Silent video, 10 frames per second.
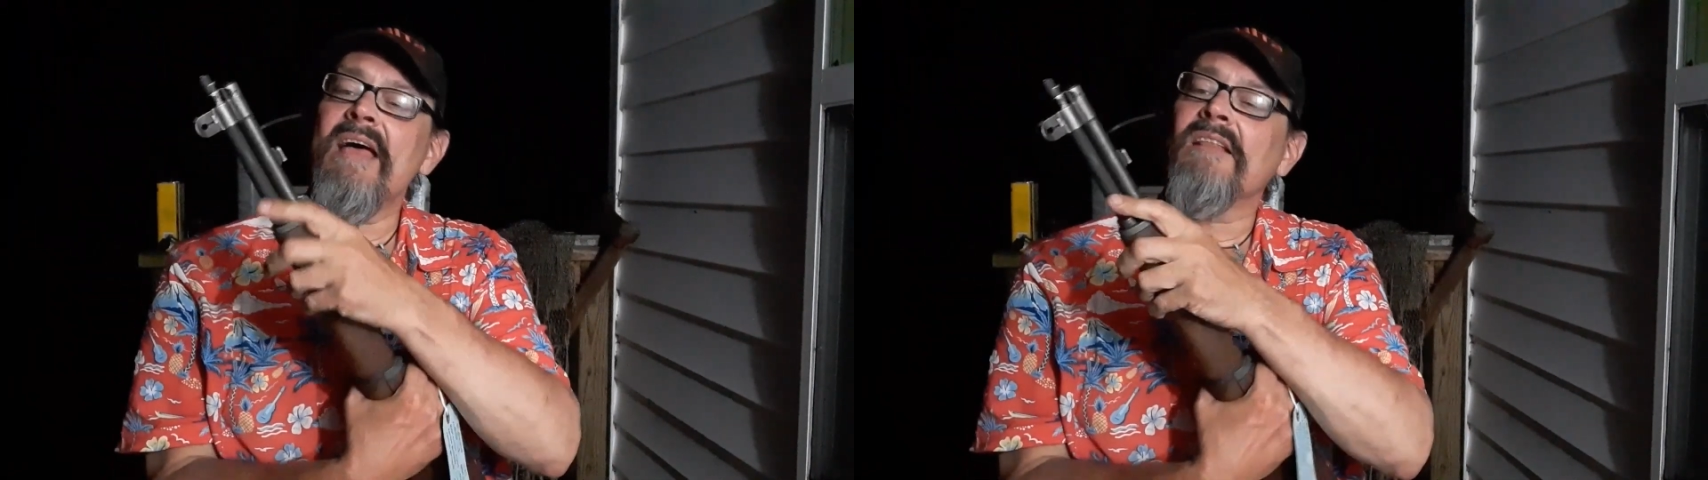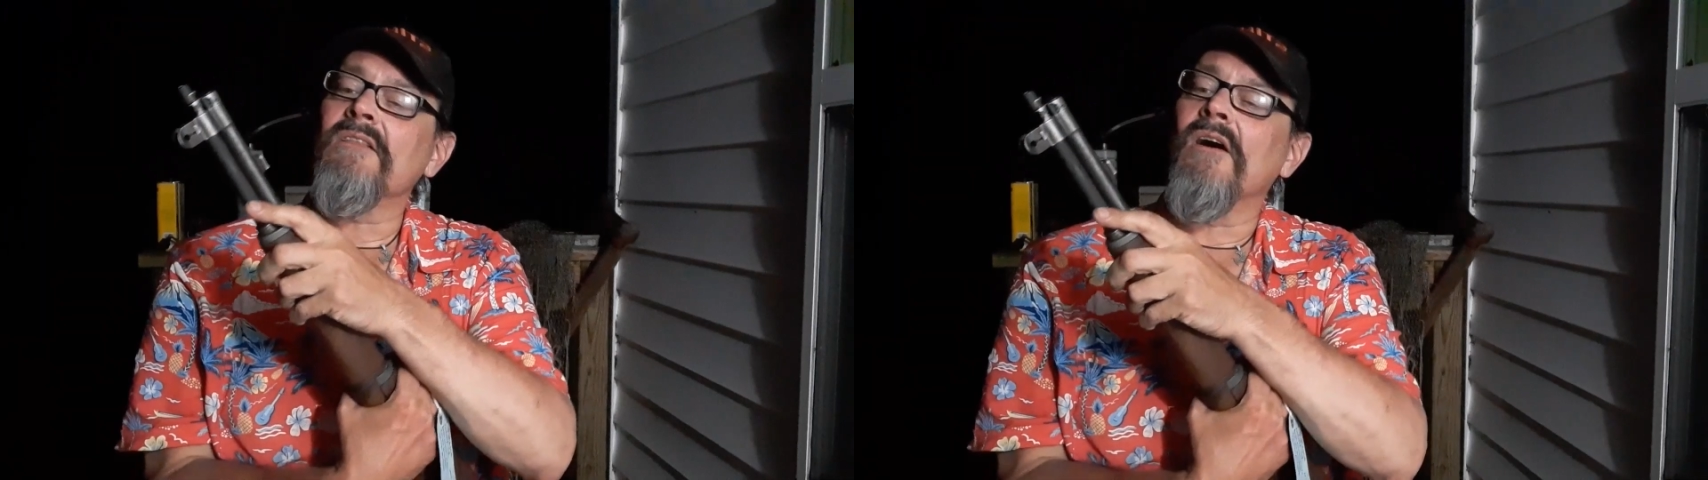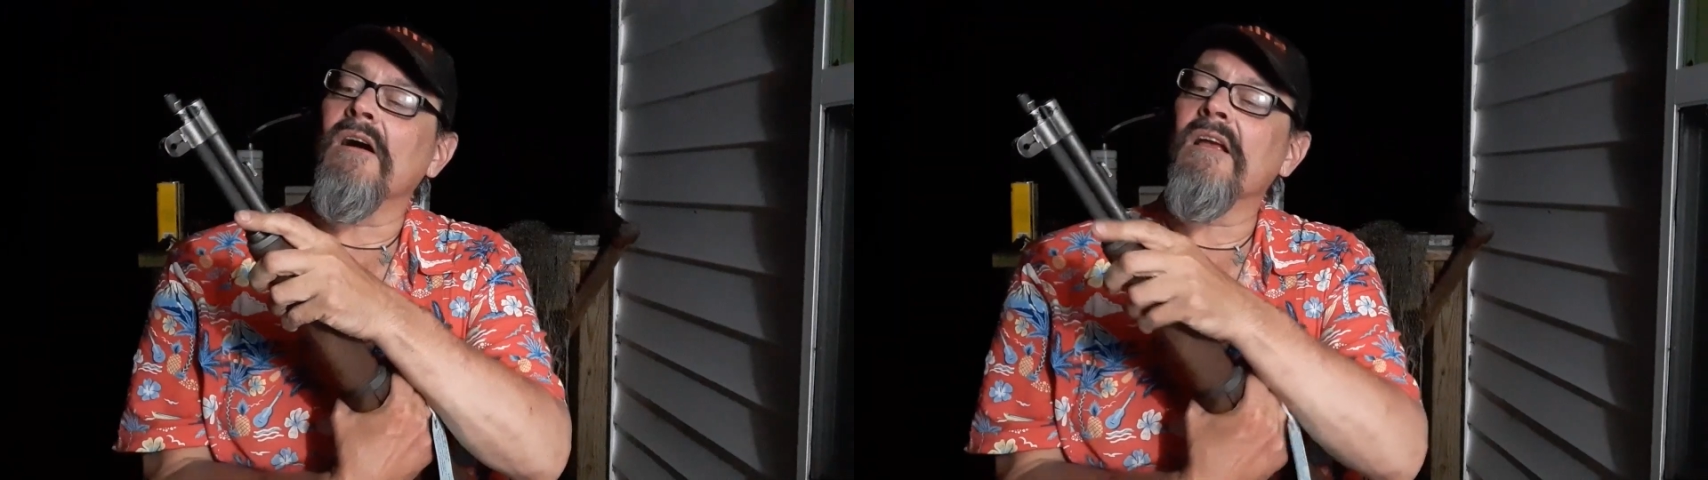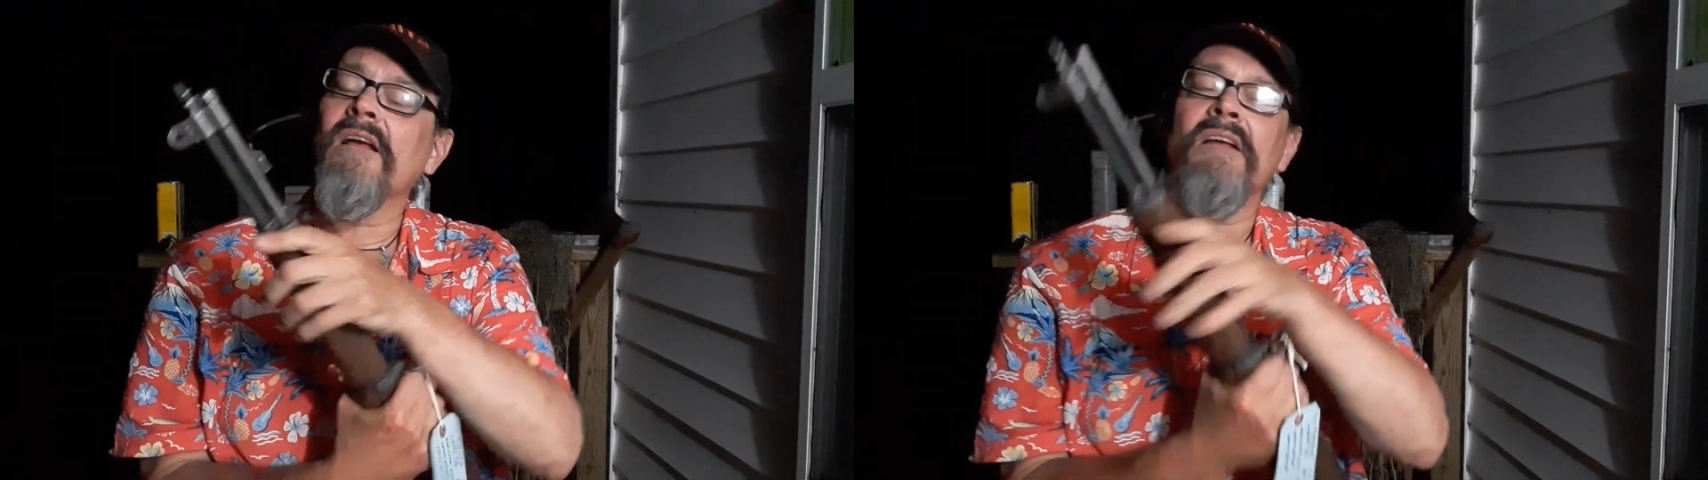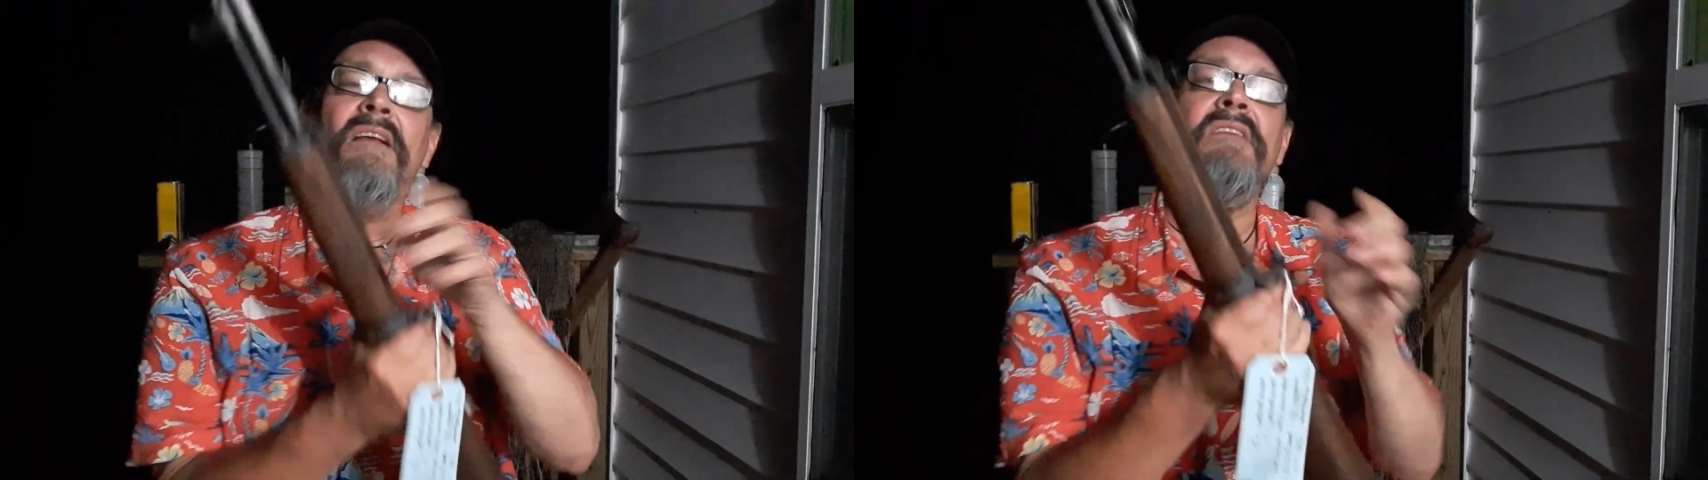lug,
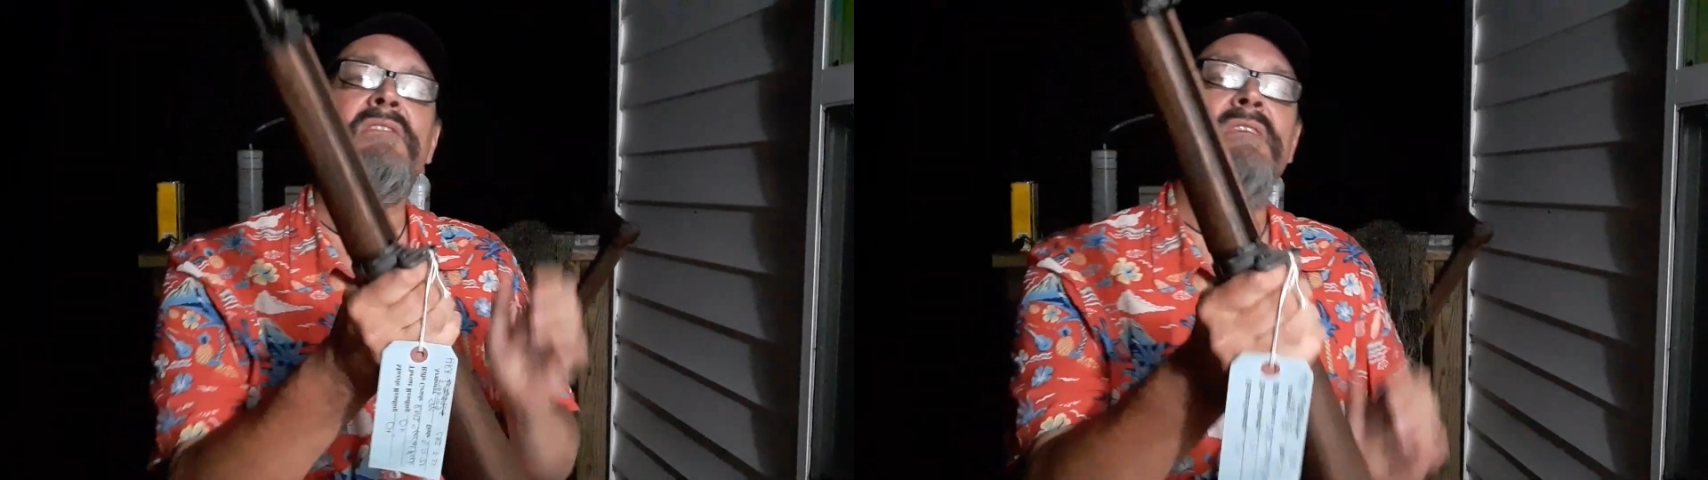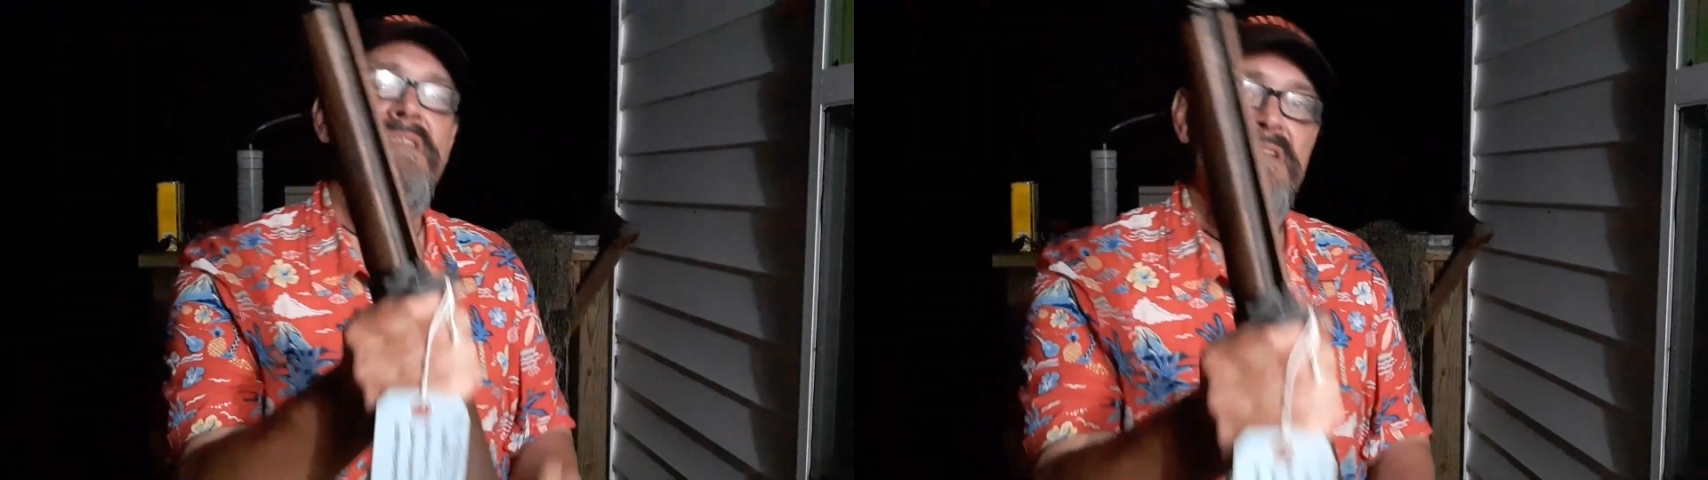as you can